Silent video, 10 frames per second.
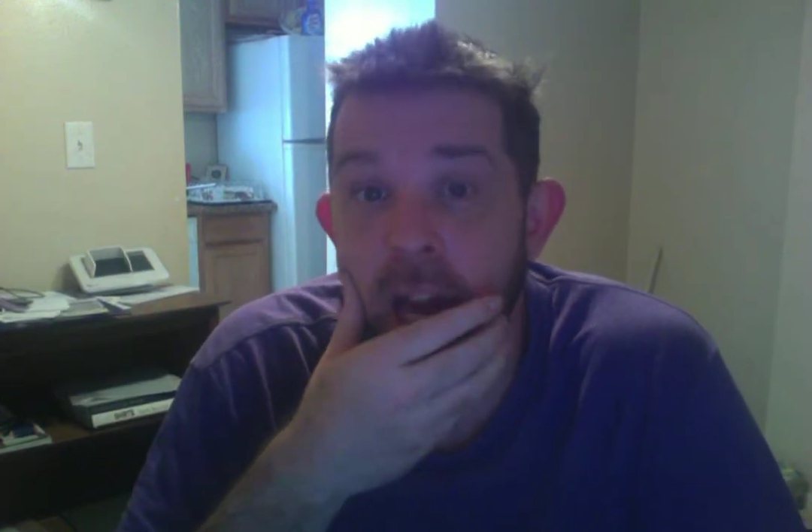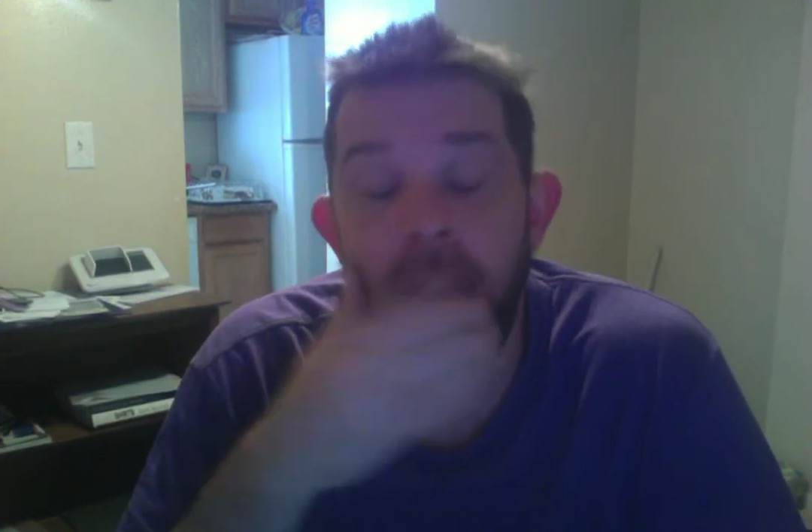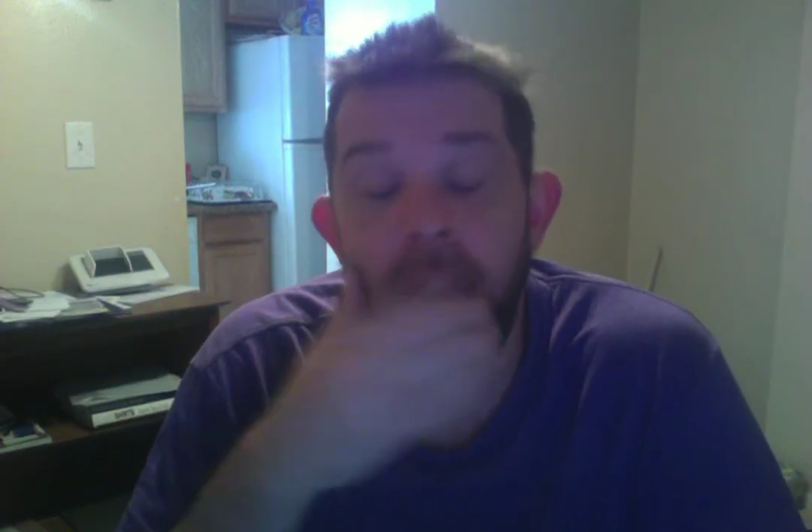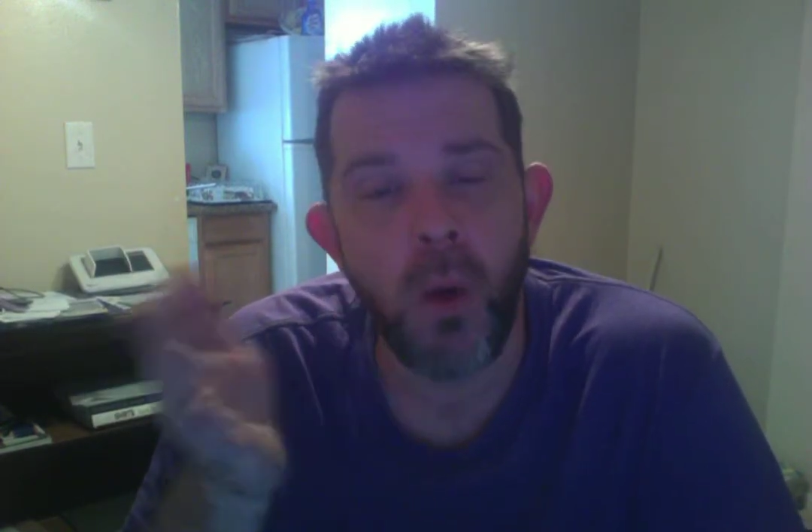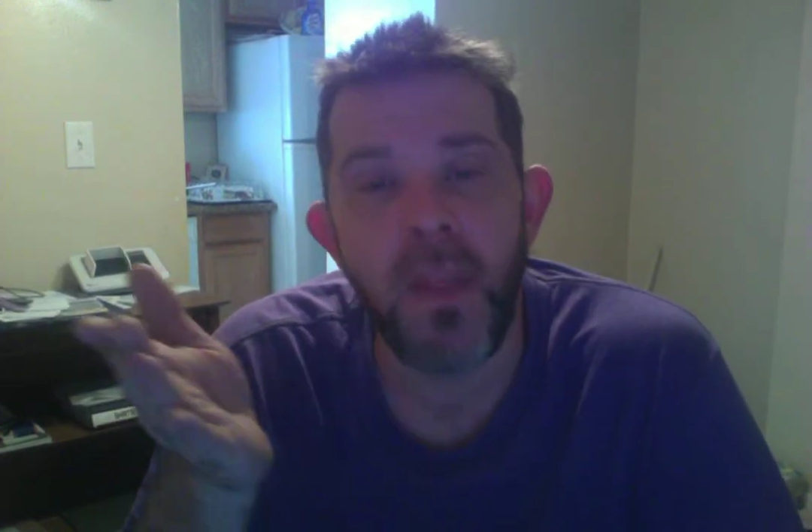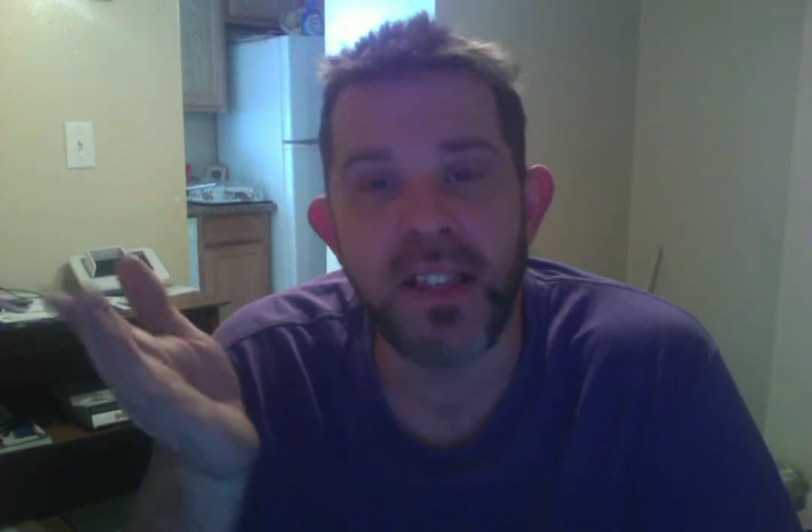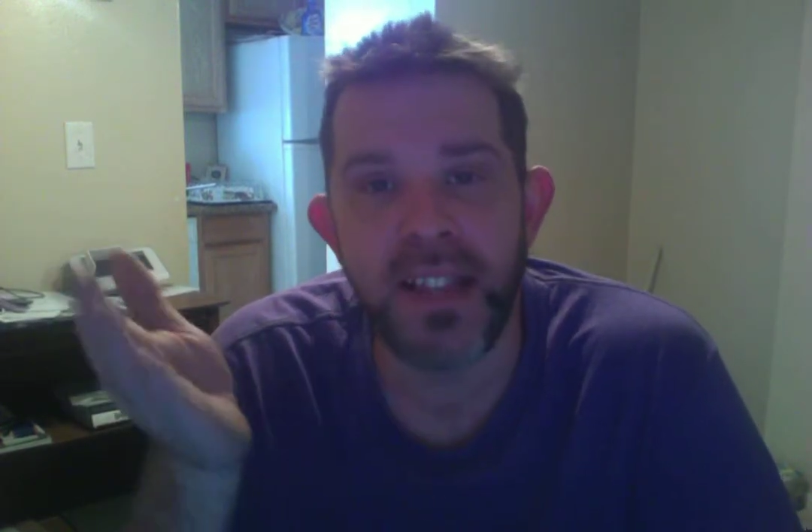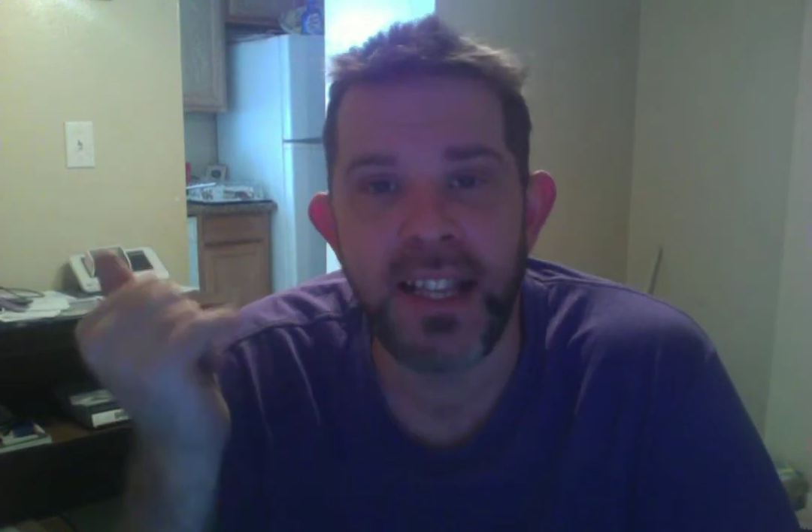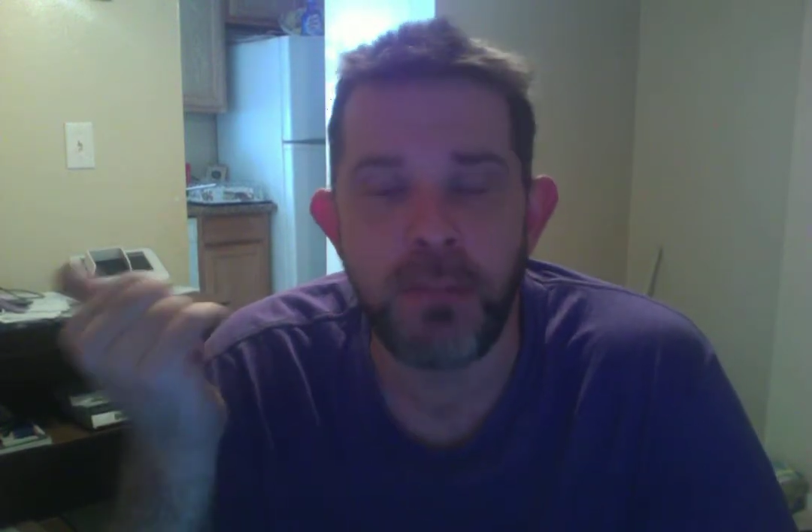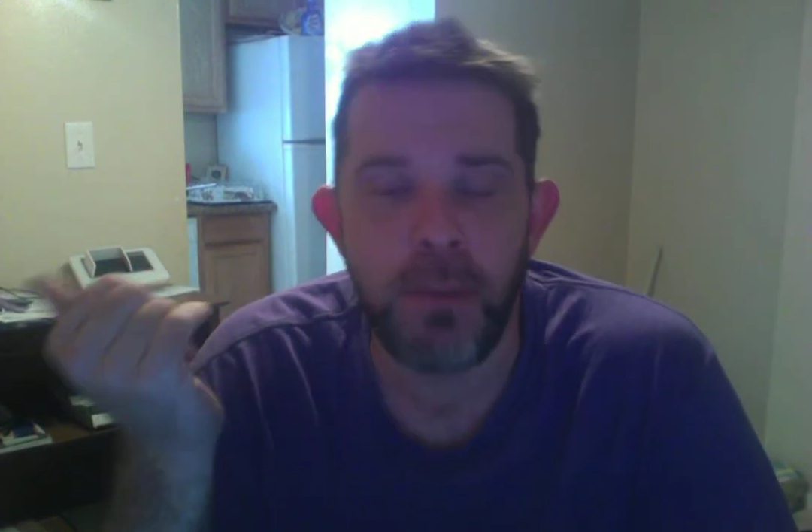Now, one of these
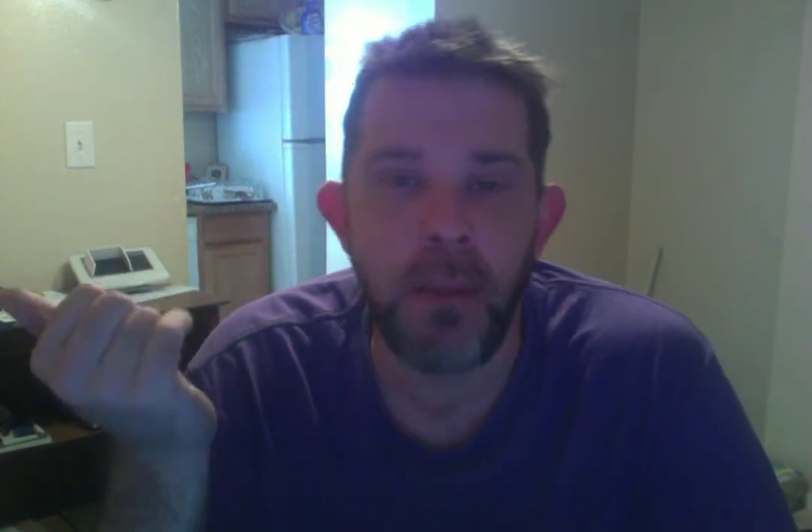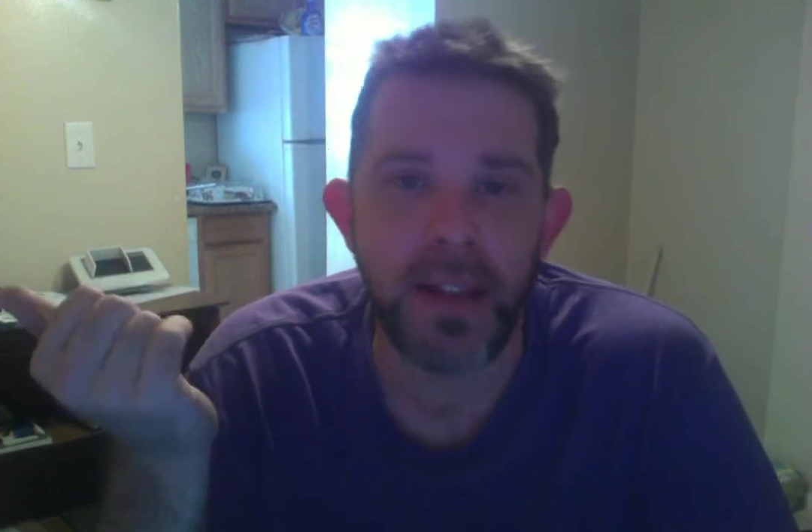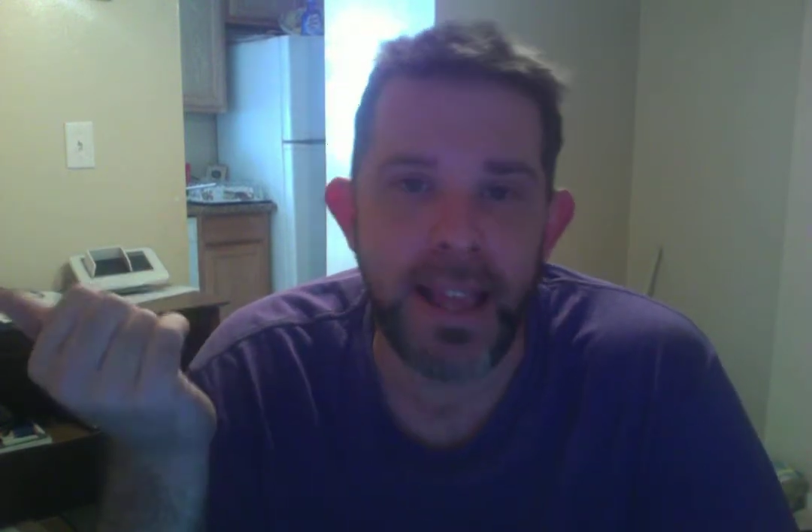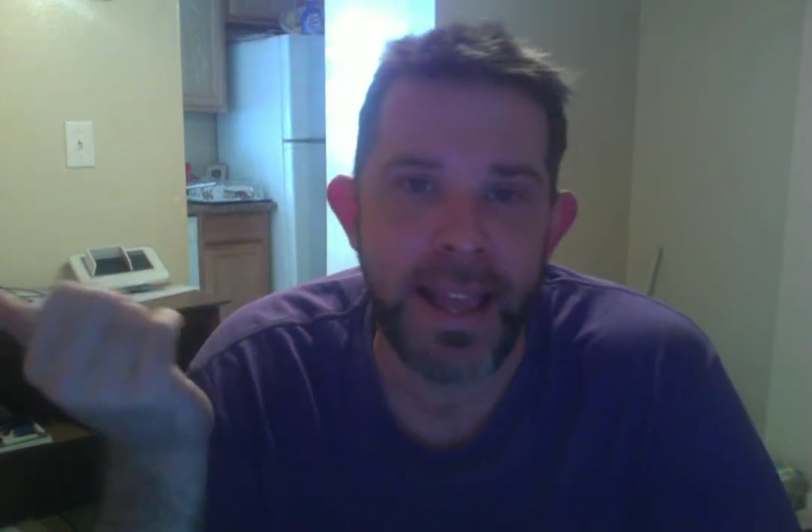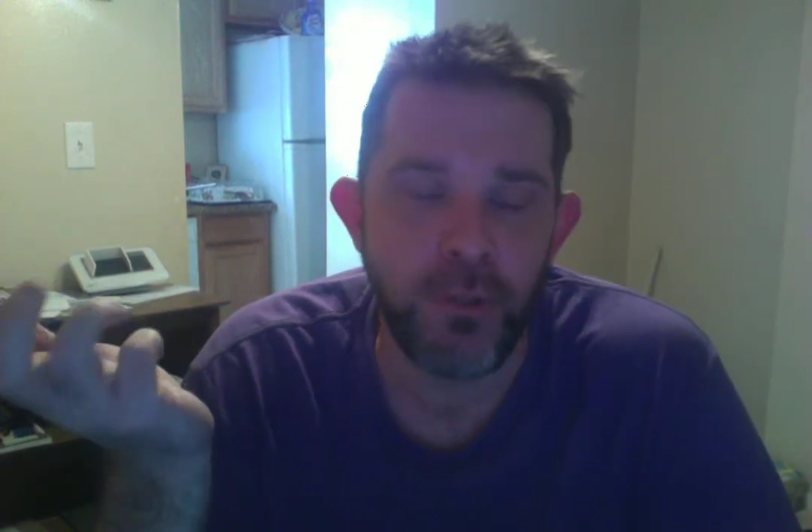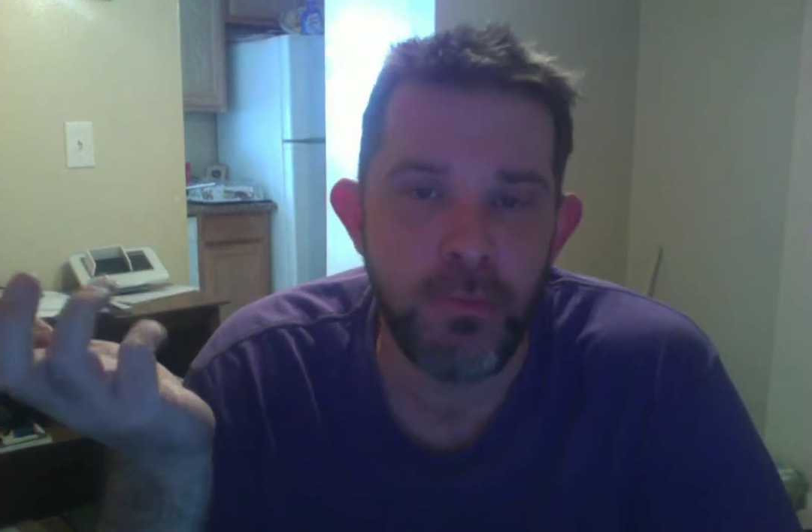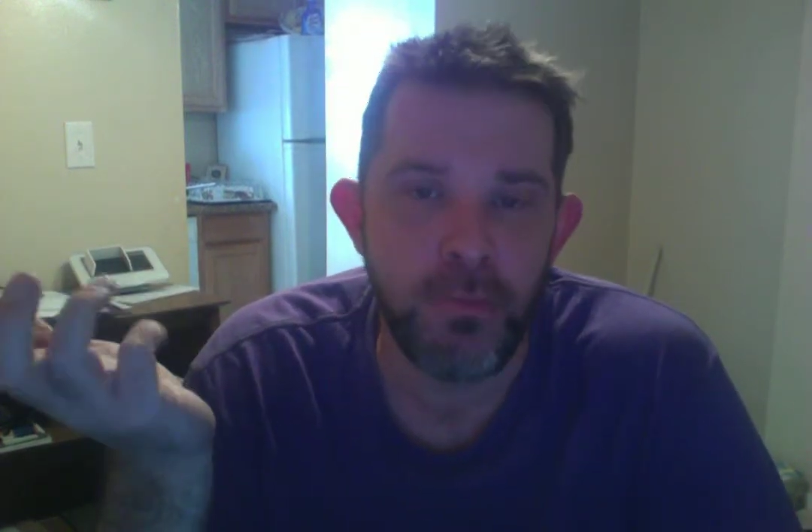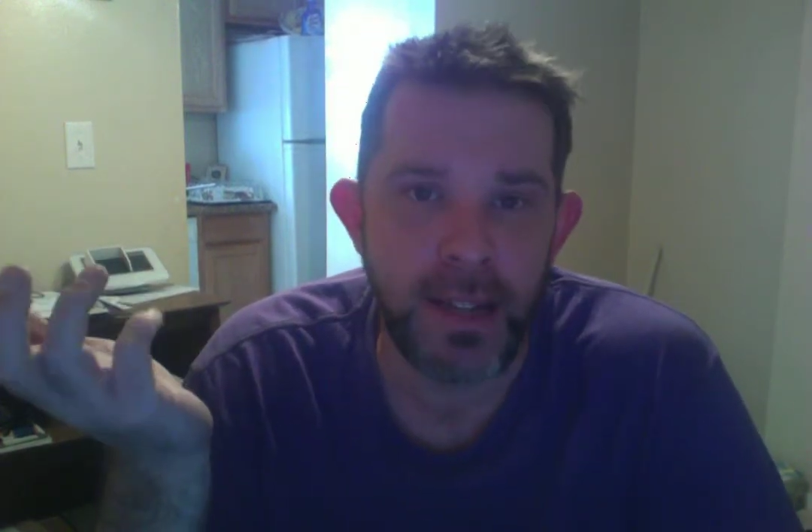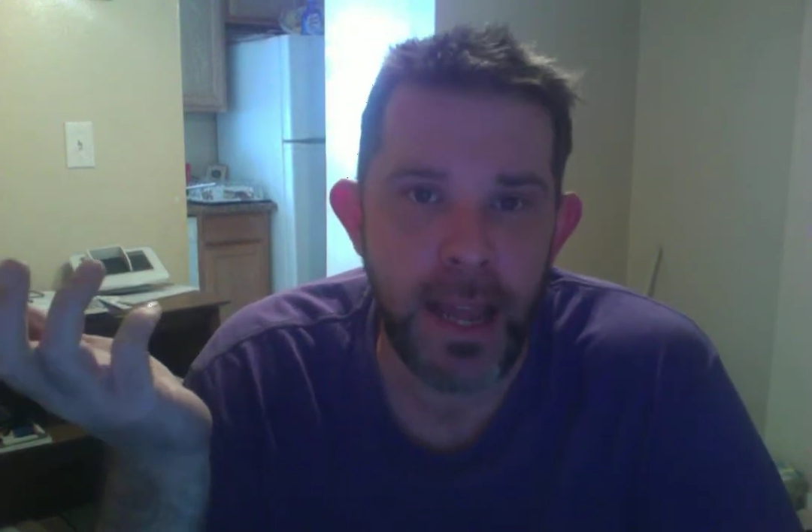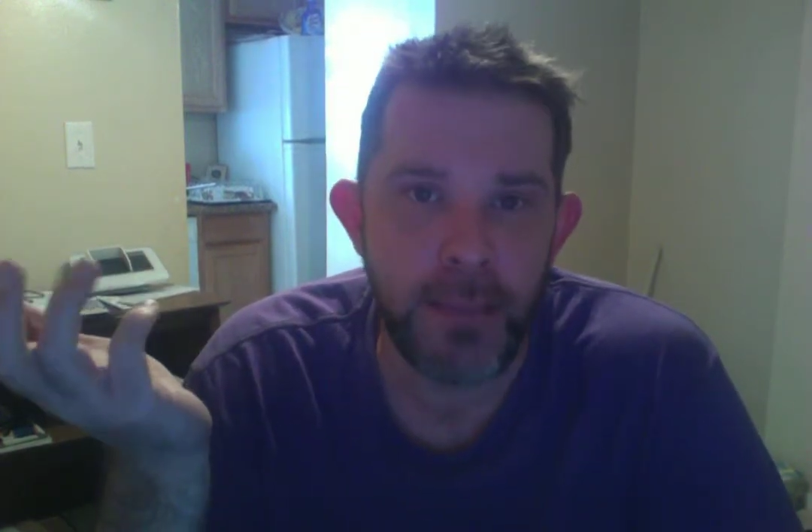days, it's probably going to eat through
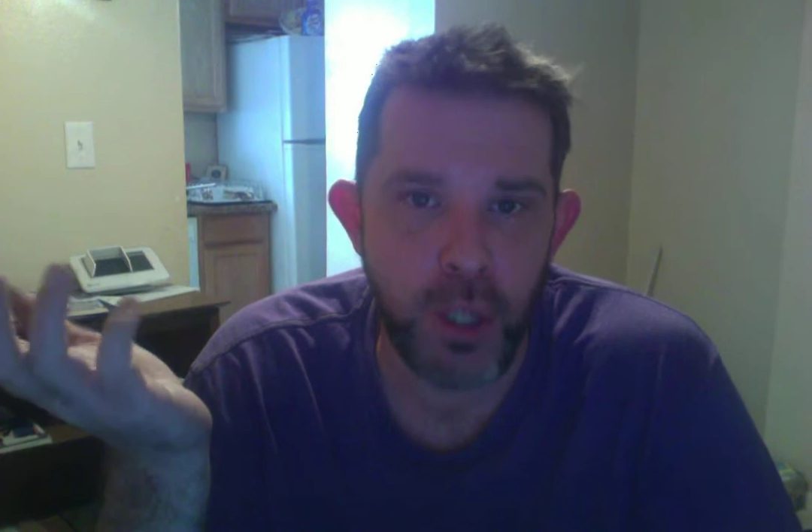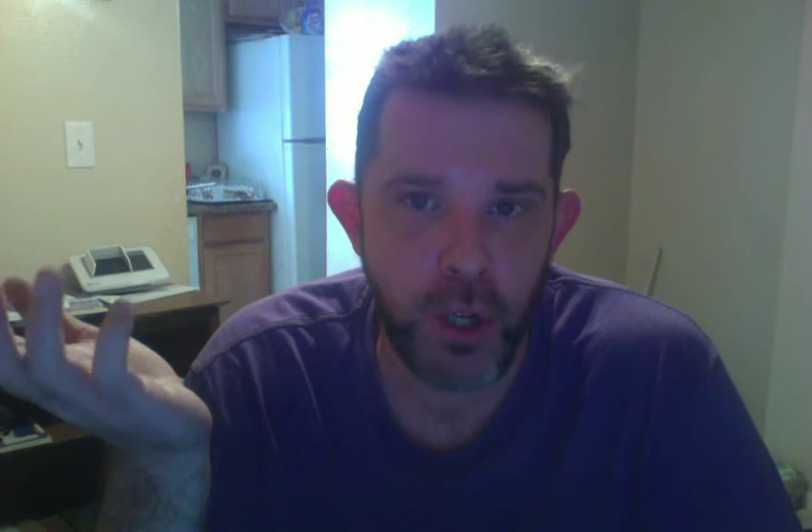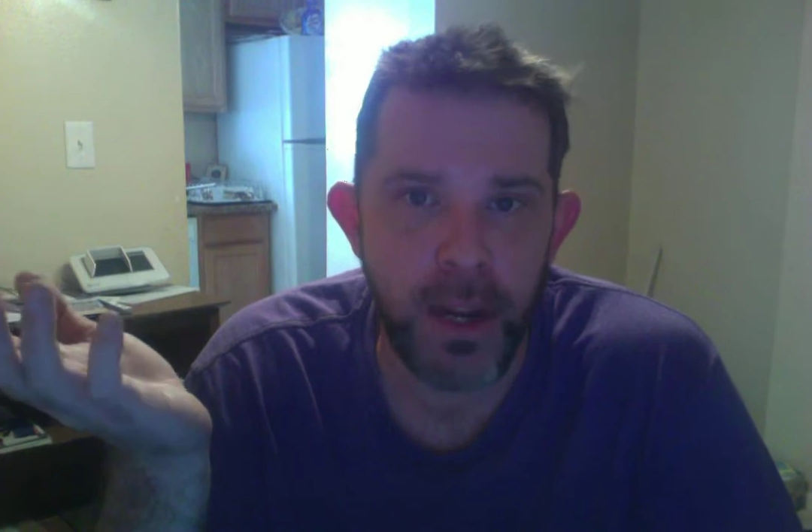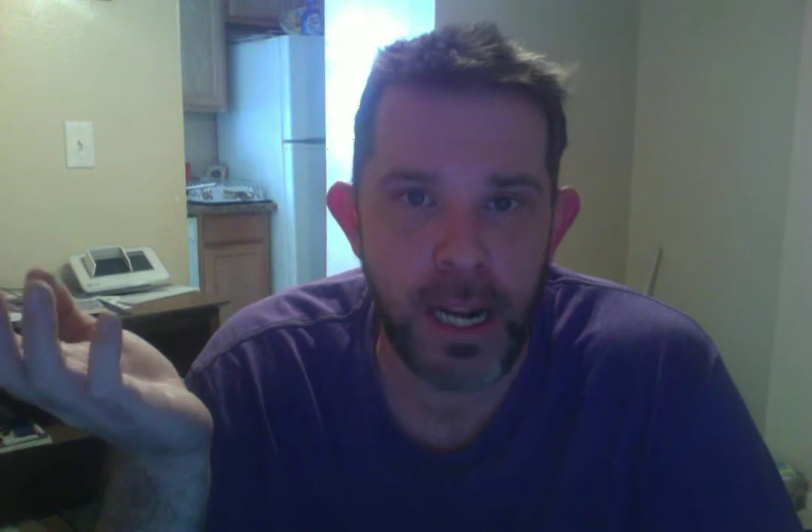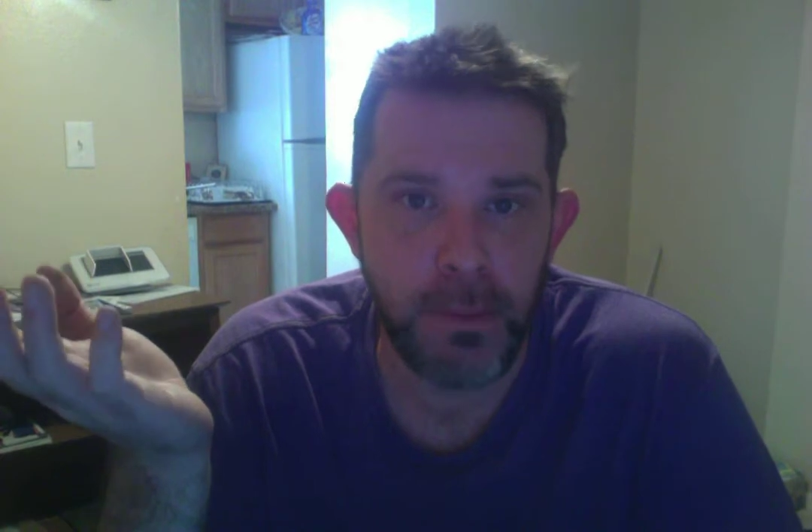my damn screen,